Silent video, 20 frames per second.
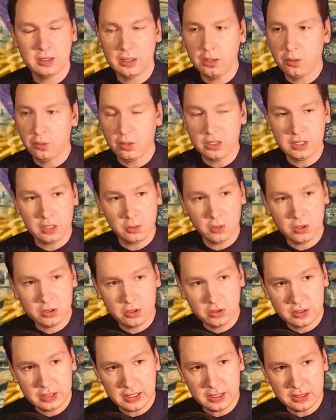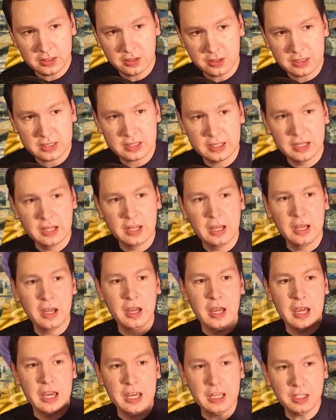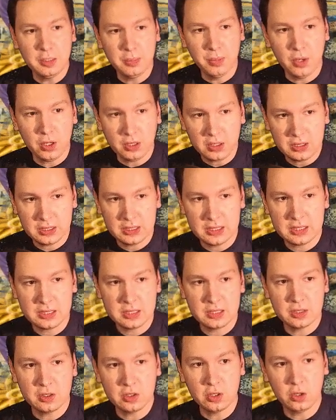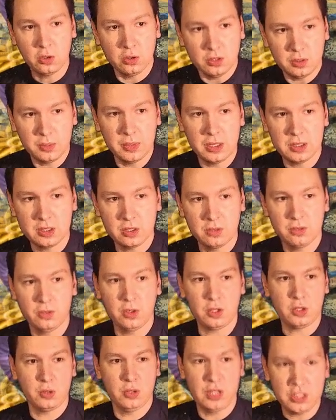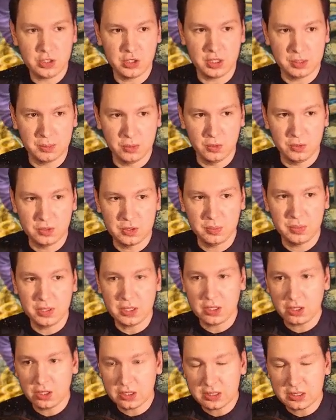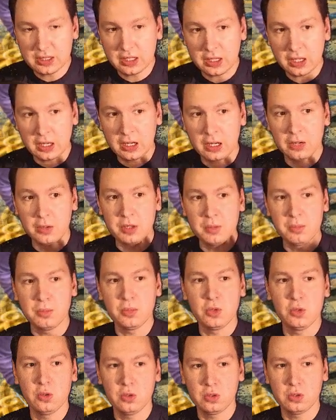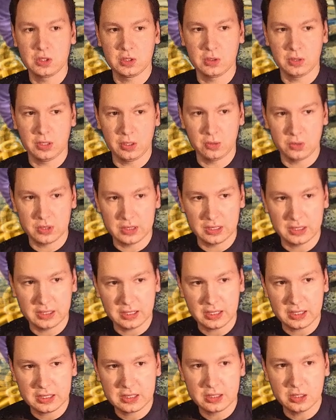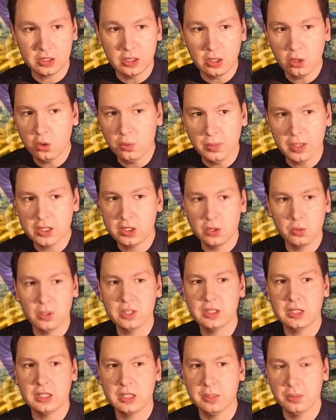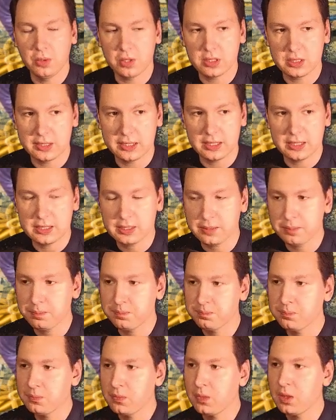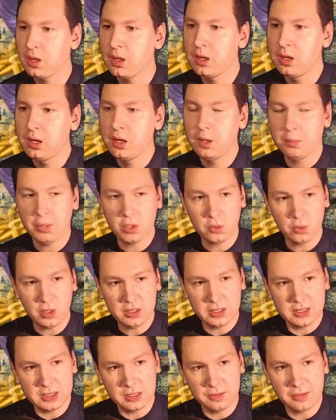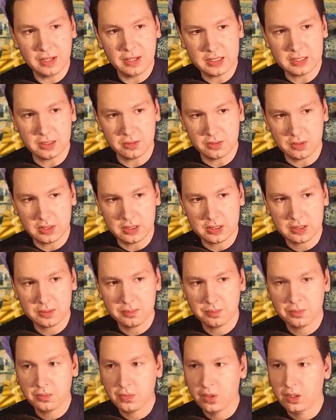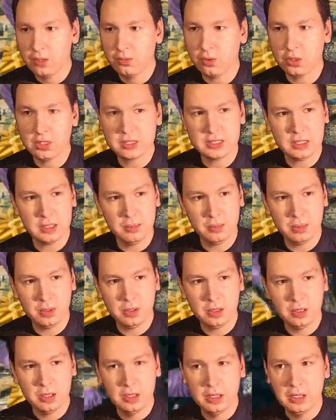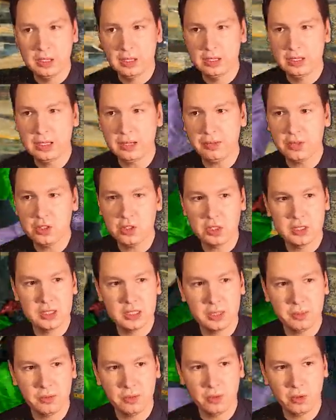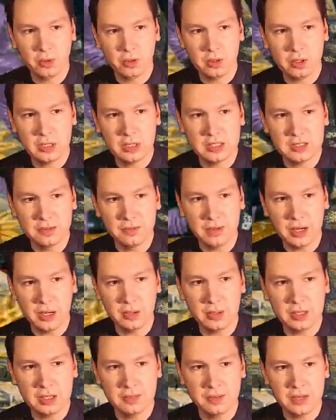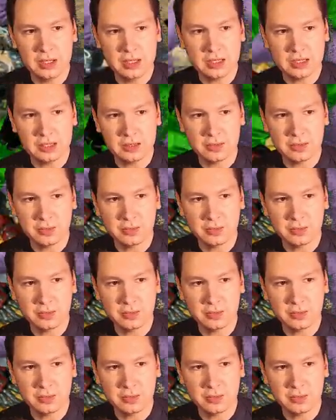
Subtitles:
What I want to tell you is, hitboxes don't matter for crushing moves because they are immune to those attacks, no matter what the hitbox says. But what is evasiveness? For example, Devil Chin's up 4 is very evasive.